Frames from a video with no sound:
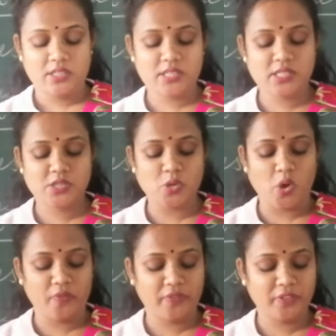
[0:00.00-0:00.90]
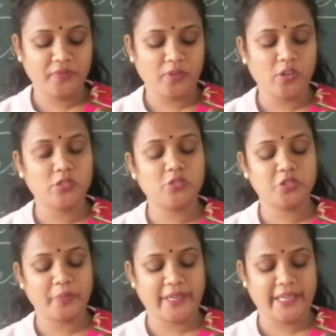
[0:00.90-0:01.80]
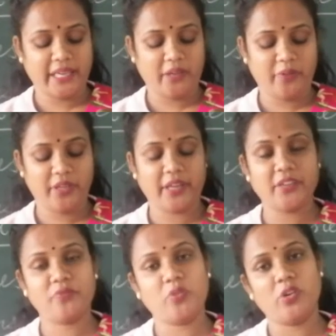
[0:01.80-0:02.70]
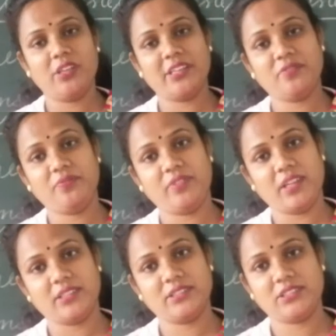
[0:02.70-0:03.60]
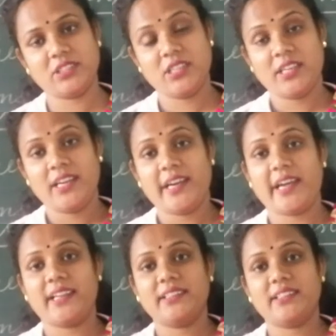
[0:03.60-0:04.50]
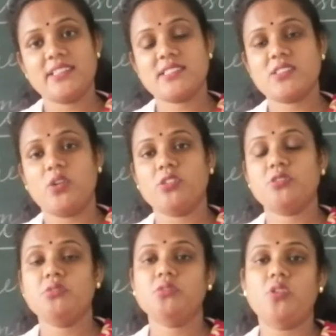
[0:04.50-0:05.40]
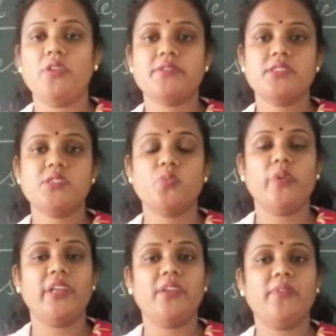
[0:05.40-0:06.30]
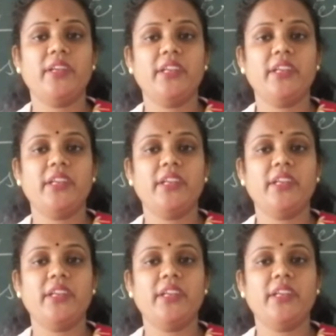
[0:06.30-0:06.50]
This is often followed by heavy rainfall and floods, and this also causes very